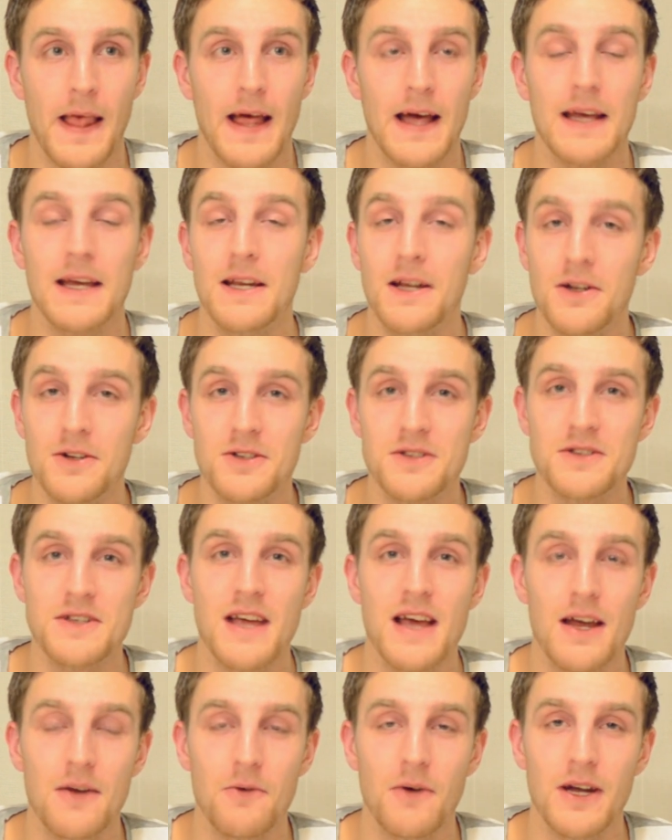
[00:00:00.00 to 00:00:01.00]
I can
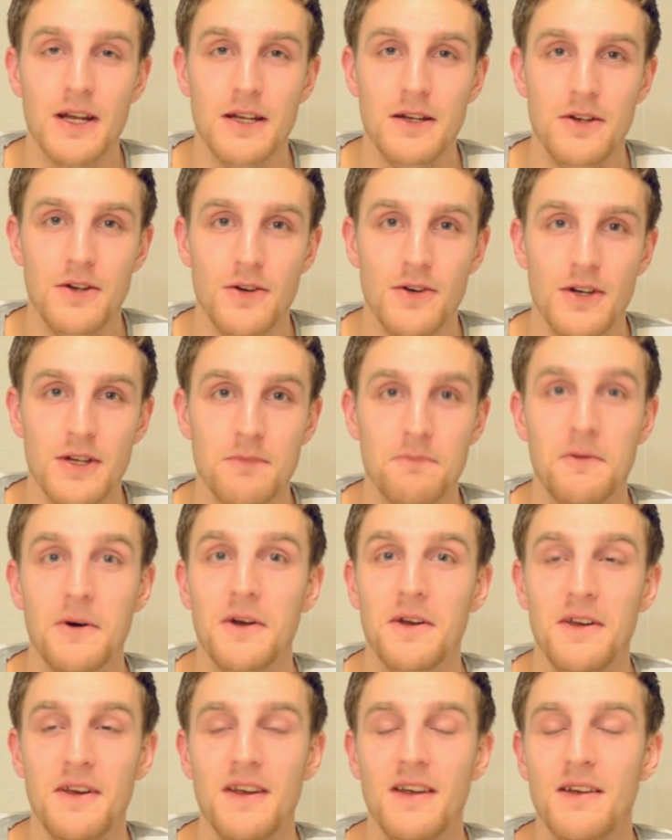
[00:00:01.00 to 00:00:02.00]
understand why they do it,
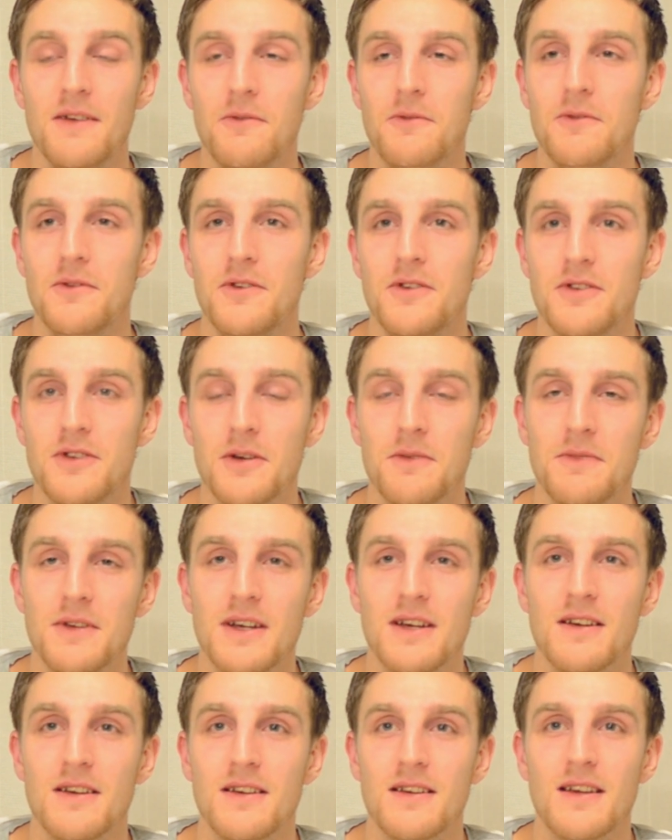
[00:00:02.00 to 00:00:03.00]
but
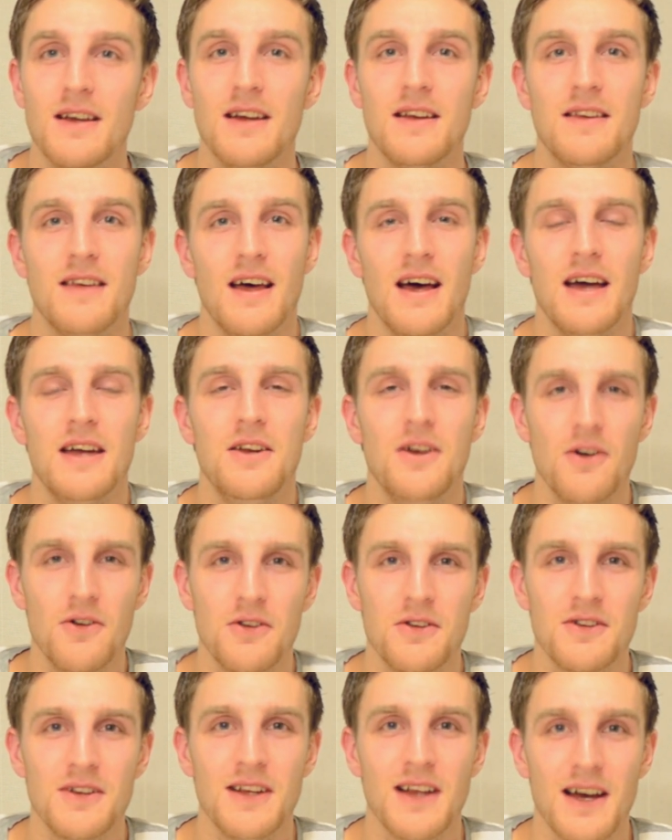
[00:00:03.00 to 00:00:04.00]
something that I
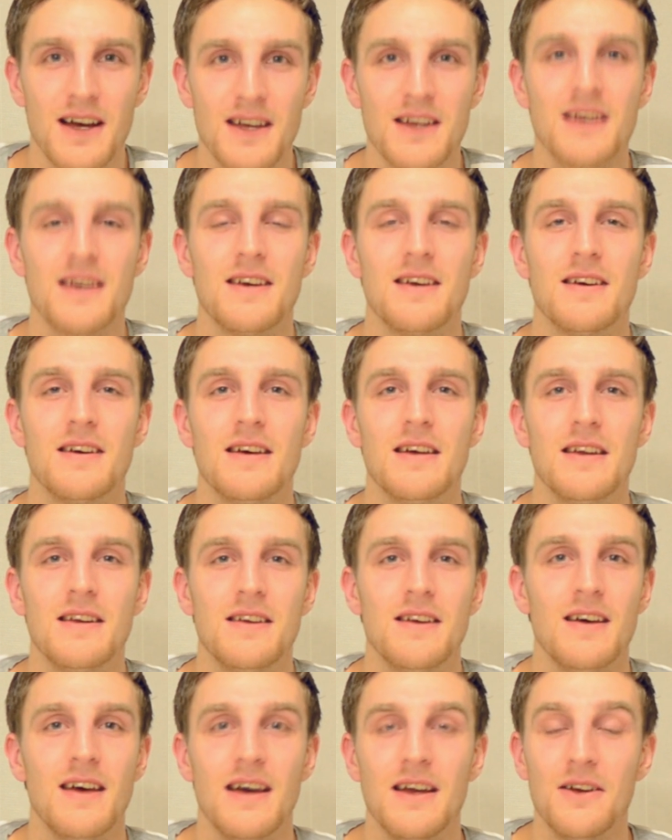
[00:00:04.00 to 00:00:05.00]
don't like,
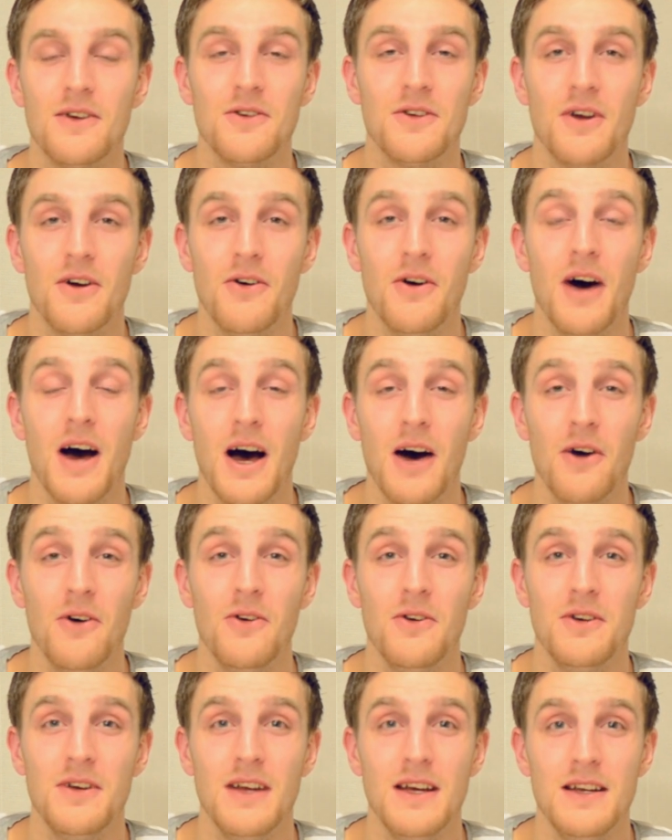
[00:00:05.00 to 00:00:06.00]
and I don't know
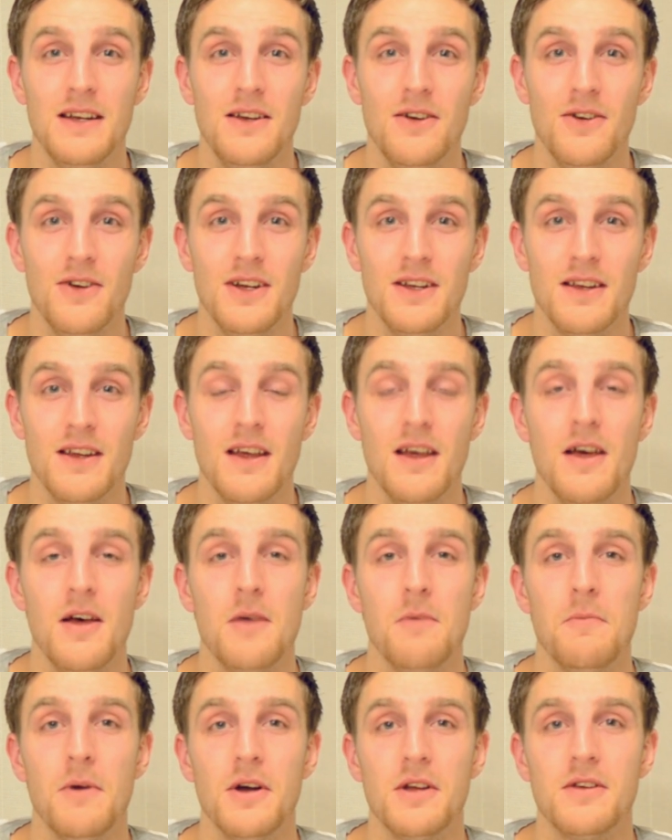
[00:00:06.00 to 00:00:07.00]
how they do it,
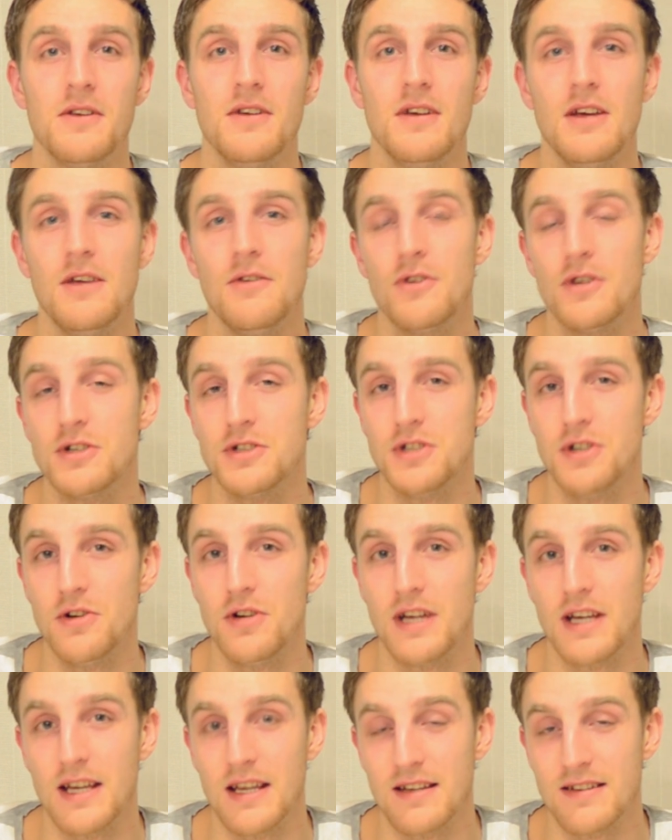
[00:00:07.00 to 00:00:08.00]
but if you're
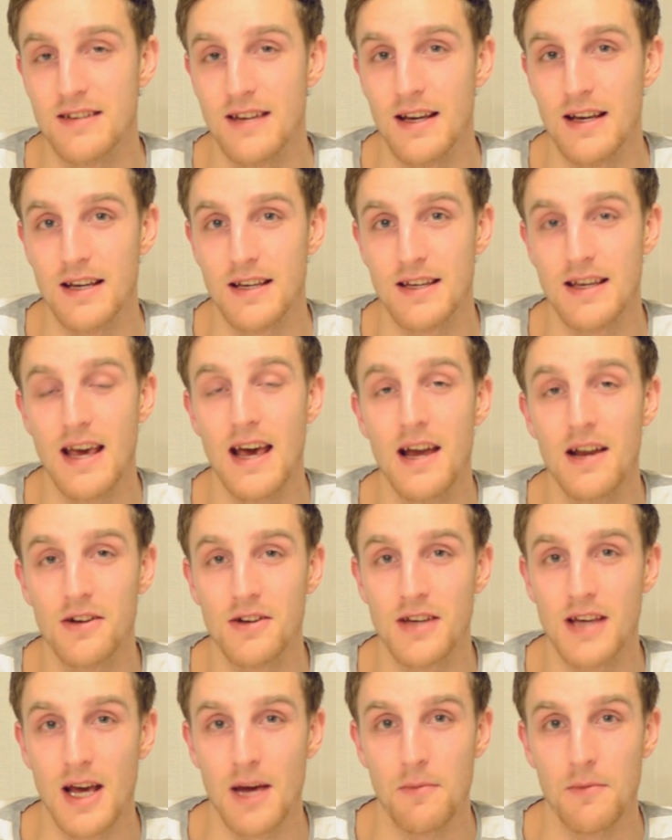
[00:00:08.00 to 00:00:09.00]
shooting, say, a
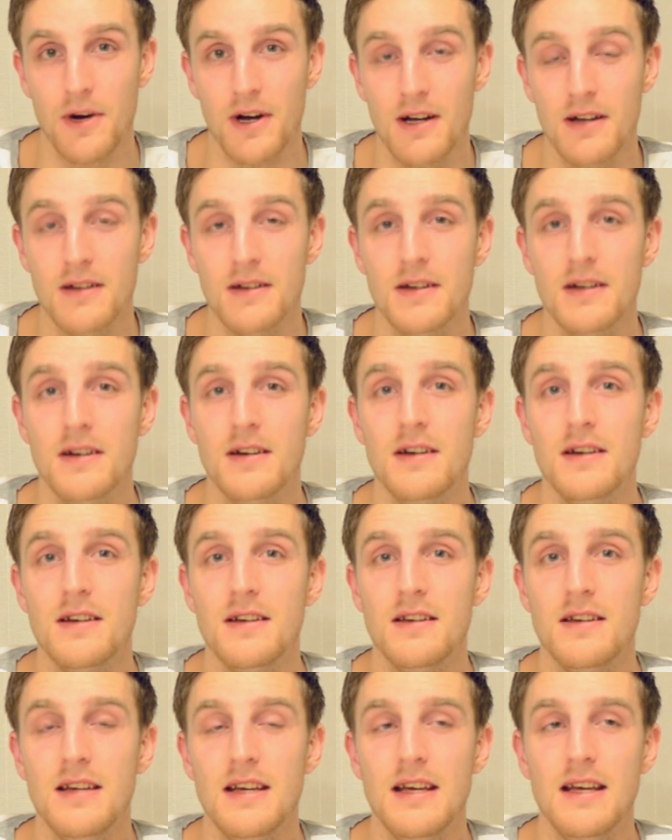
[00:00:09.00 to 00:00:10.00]
Canon camera,
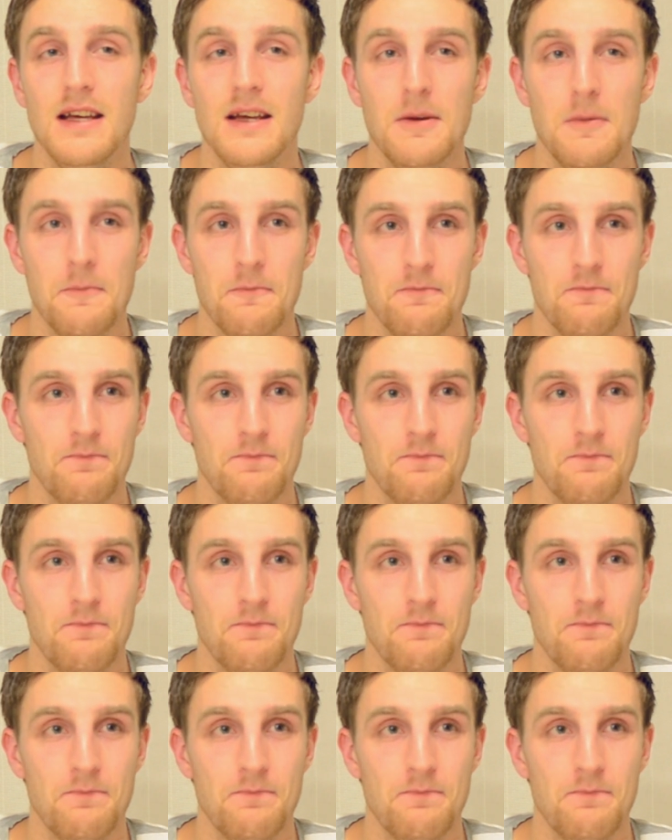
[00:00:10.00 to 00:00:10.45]
the